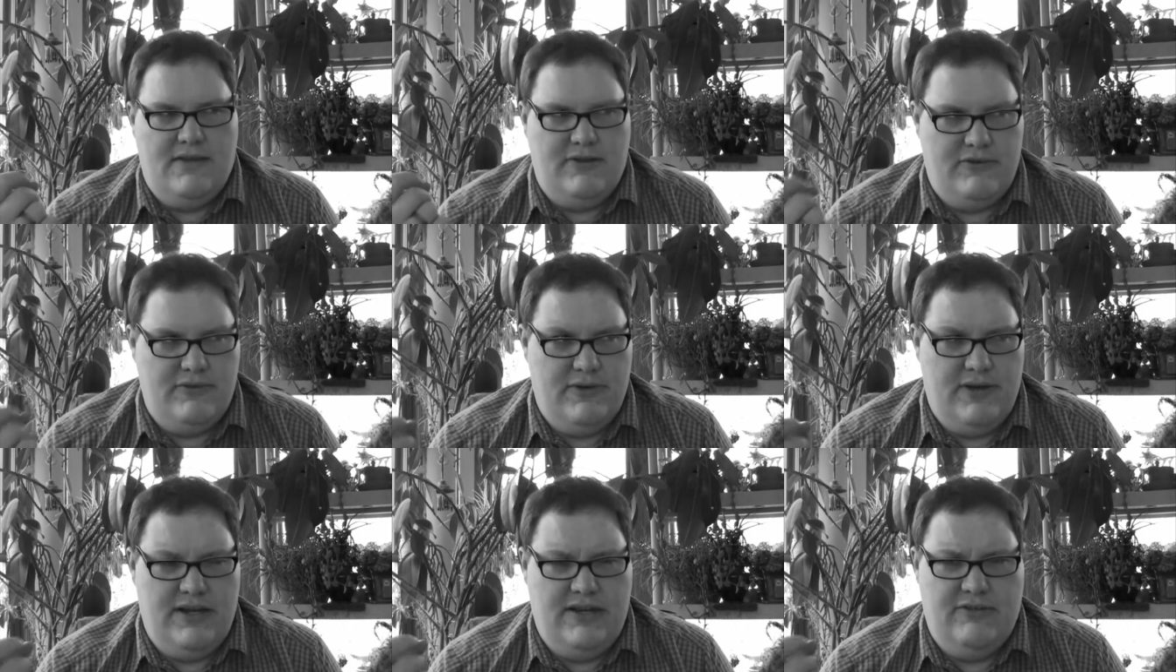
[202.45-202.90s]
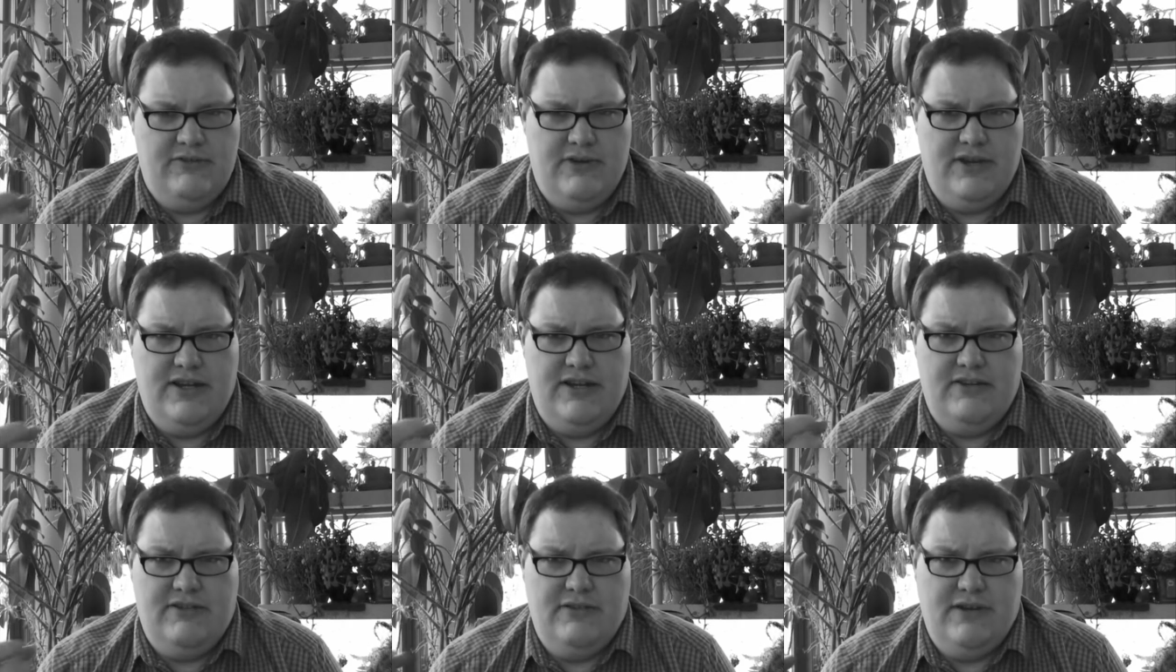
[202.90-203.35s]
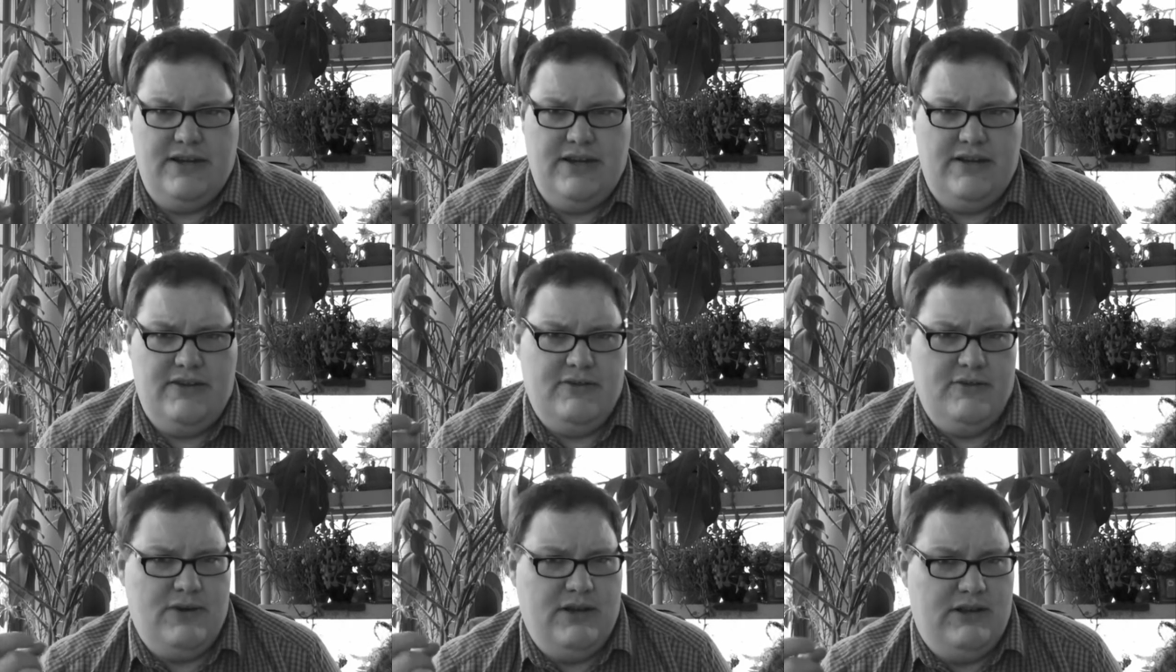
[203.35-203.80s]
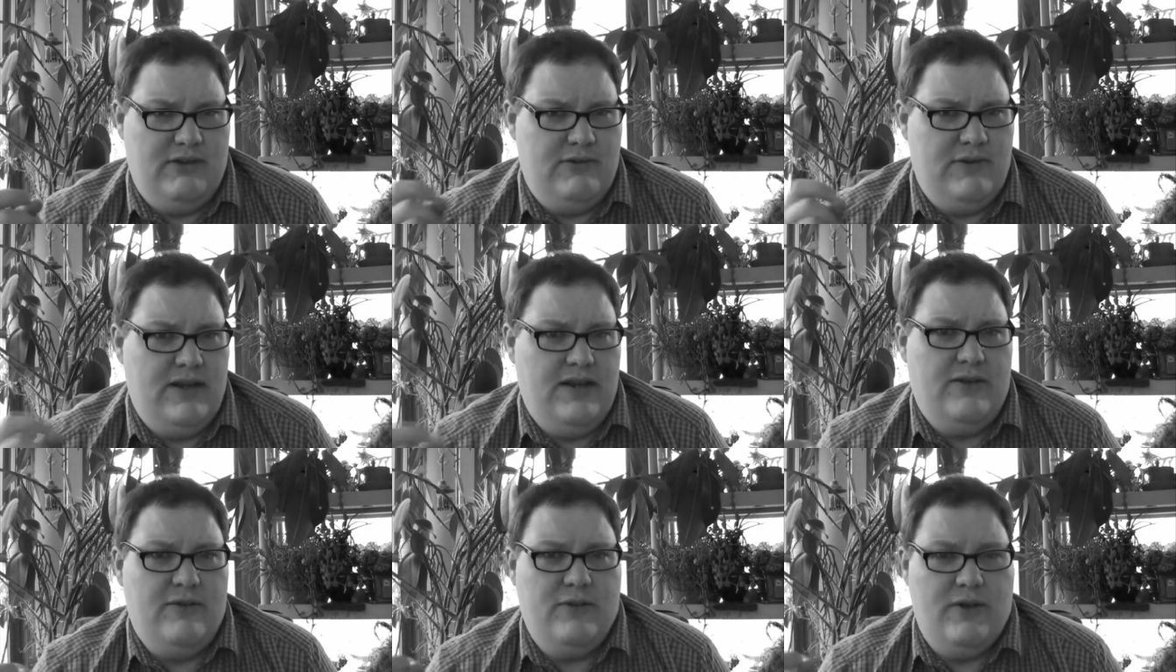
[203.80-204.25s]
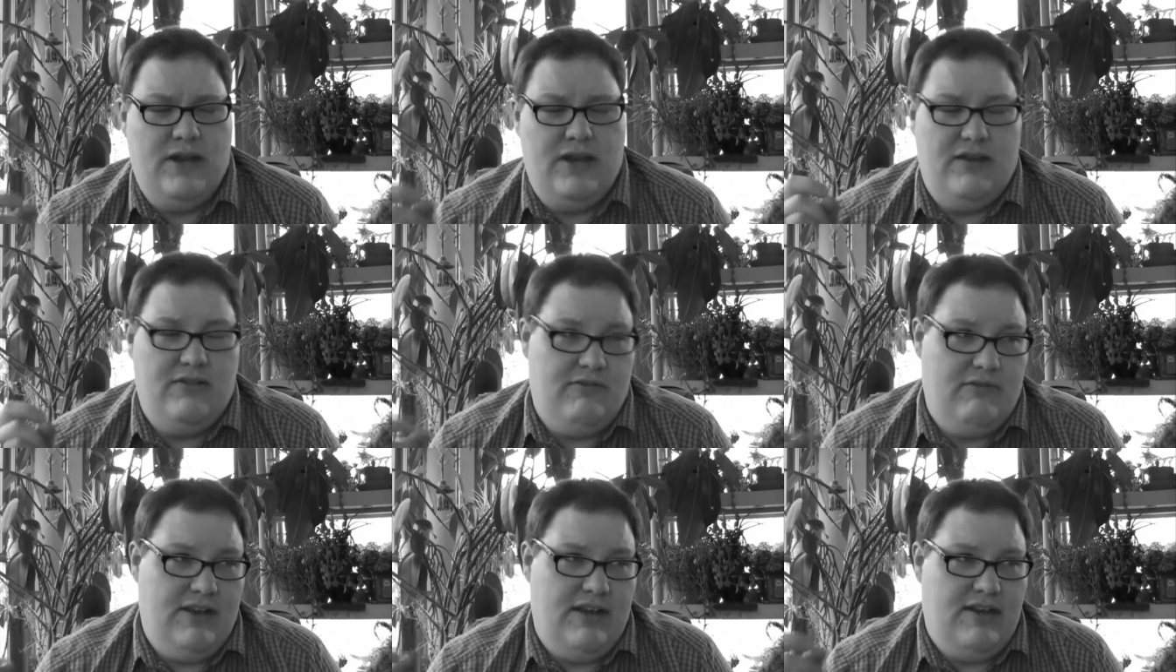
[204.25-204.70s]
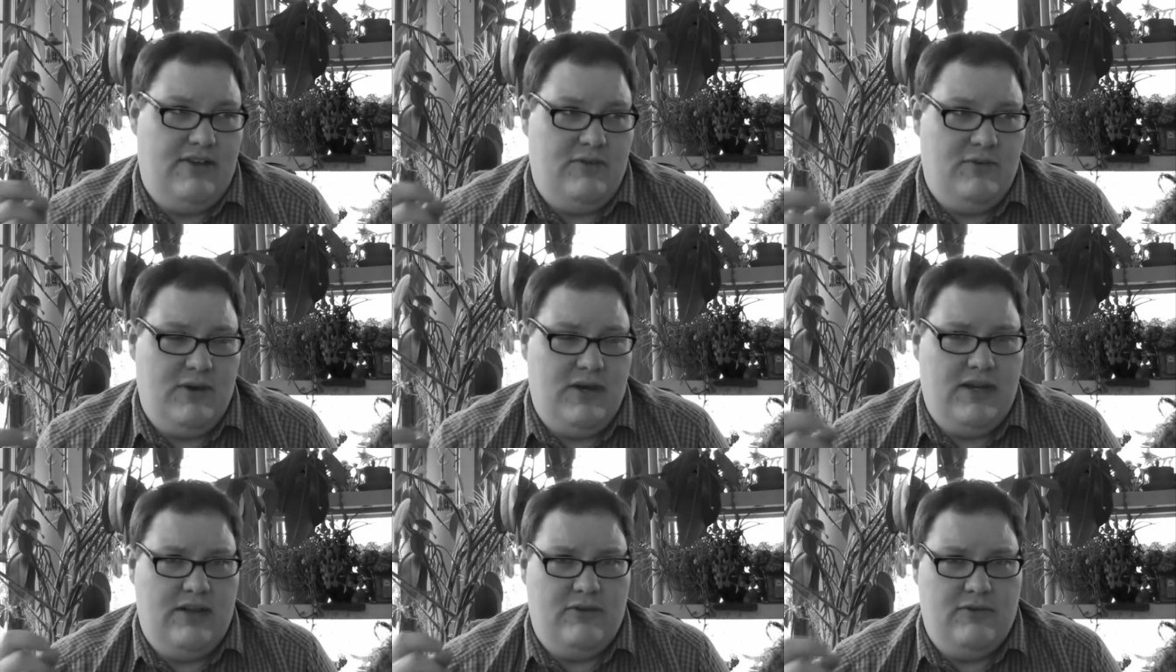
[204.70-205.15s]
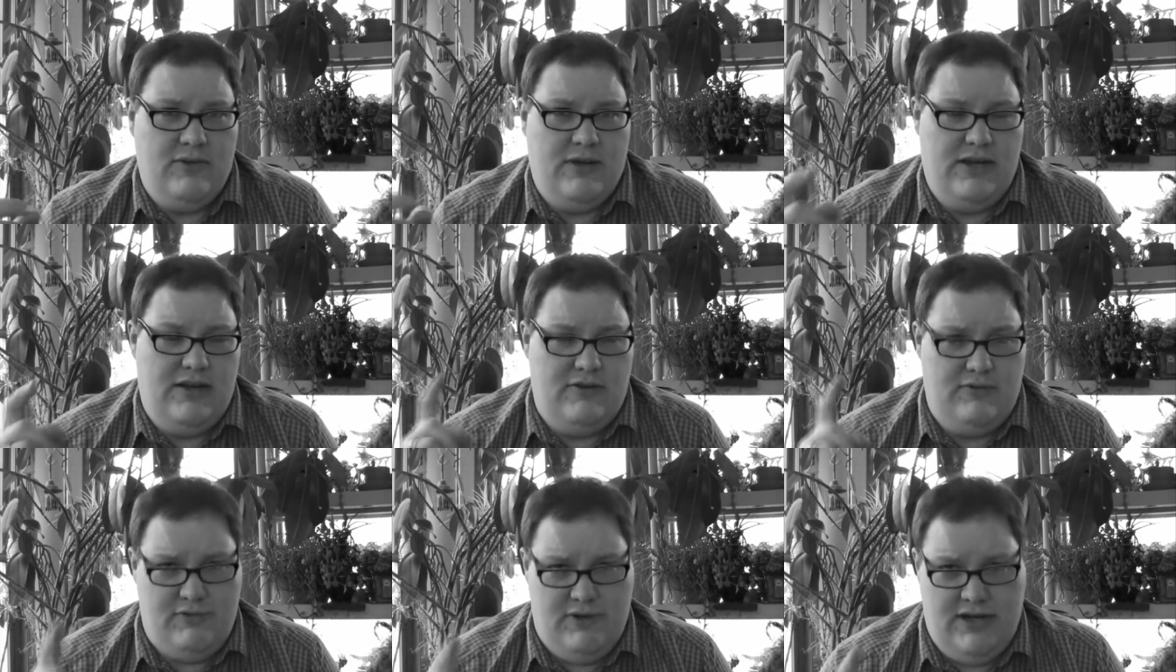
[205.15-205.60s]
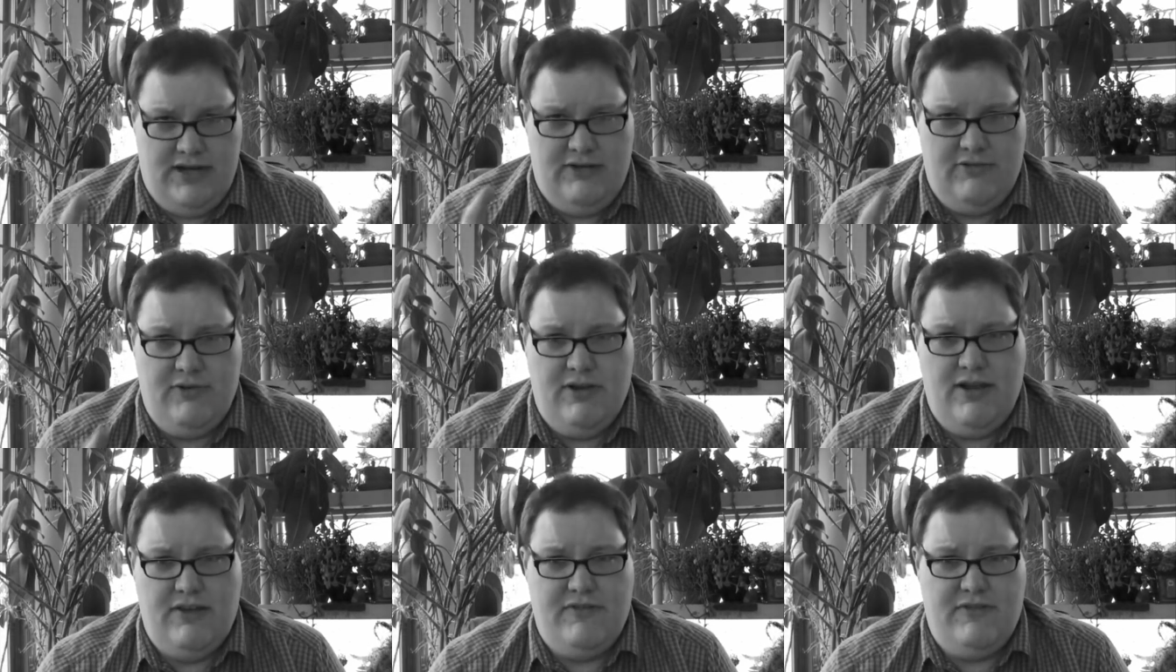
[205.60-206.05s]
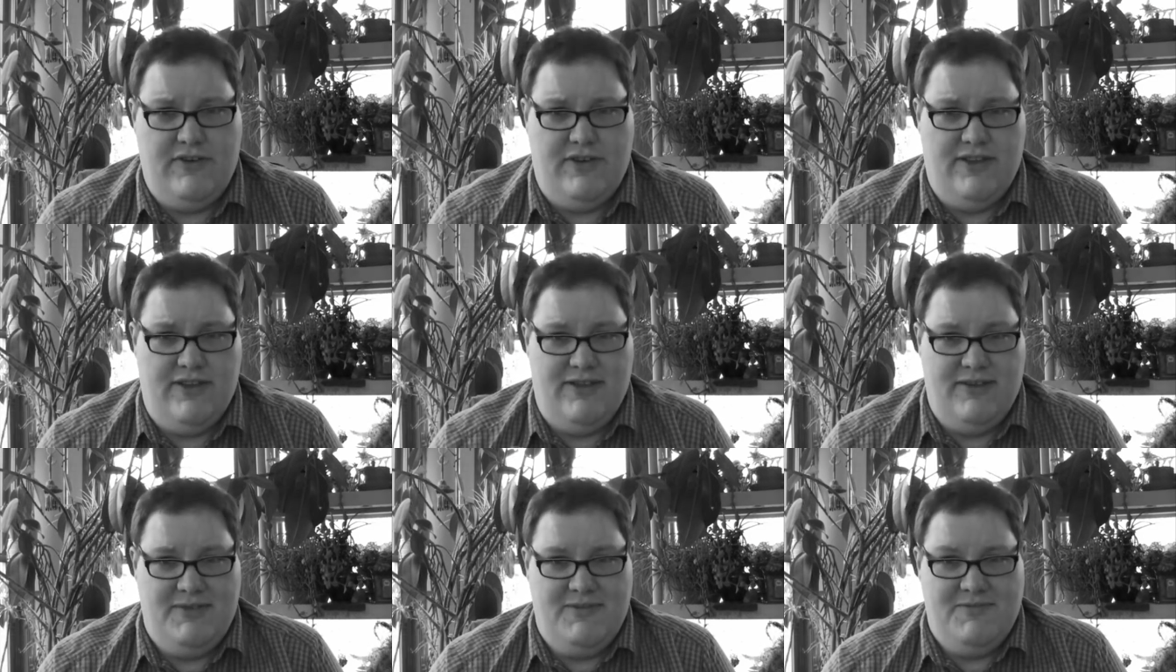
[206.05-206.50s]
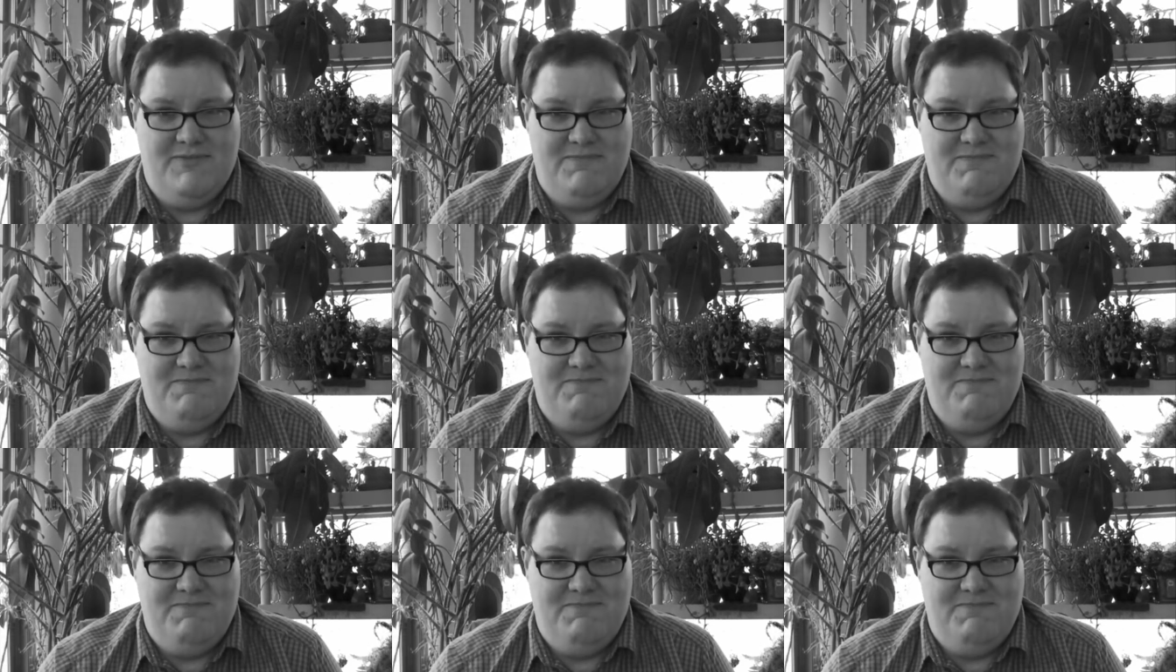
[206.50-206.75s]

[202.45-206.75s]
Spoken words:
great great great great great great great great great great grandfather,